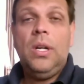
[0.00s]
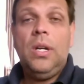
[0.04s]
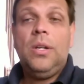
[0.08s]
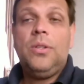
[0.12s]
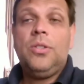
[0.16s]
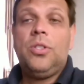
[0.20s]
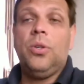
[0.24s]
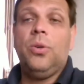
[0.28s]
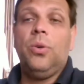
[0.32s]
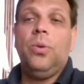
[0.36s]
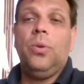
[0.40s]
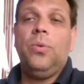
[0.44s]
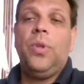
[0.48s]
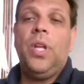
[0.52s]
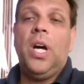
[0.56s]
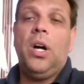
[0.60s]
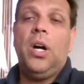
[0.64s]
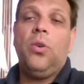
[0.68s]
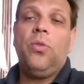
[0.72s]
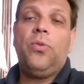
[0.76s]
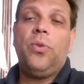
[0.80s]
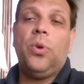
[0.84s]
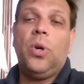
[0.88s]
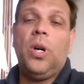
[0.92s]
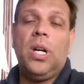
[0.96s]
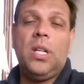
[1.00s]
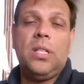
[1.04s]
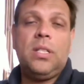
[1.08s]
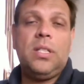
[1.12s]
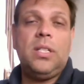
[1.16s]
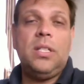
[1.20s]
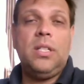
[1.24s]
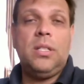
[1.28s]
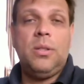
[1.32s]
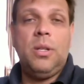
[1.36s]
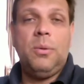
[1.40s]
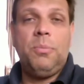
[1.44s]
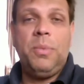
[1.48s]
So now for us,
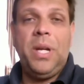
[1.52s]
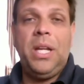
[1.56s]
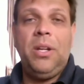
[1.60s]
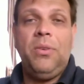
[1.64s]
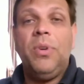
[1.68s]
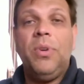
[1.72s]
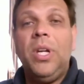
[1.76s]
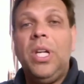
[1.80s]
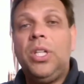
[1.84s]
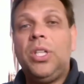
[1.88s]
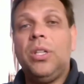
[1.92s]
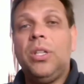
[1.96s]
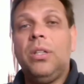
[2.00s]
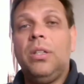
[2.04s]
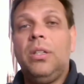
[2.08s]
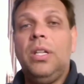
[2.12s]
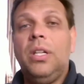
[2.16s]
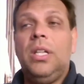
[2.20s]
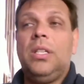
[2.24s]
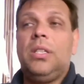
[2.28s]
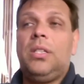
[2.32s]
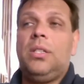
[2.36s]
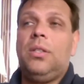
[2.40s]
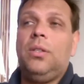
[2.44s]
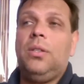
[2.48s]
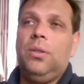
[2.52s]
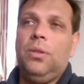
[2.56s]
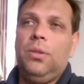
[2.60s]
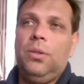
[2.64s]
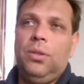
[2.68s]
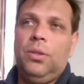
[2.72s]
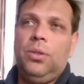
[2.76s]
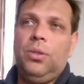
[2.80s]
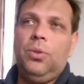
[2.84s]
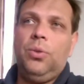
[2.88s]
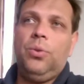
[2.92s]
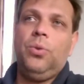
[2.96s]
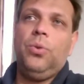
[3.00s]
is the main vision is
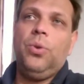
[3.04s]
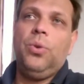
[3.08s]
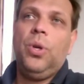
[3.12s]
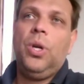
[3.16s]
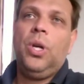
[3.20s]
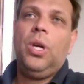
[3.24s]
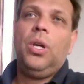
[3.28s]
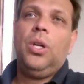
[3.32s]
to